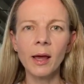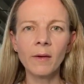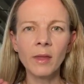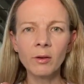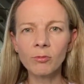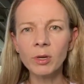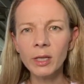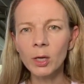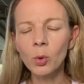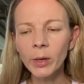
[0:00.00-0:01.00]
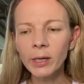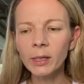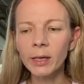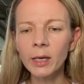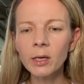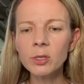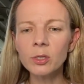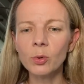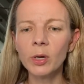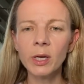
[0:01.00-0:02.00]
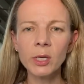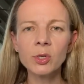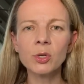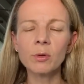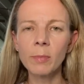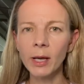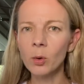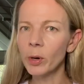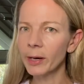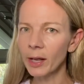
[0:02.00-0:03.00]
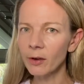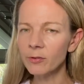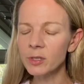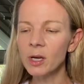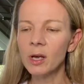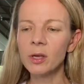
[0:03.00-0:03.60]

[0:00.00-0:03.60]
and then really quickly do a knit two, make one left.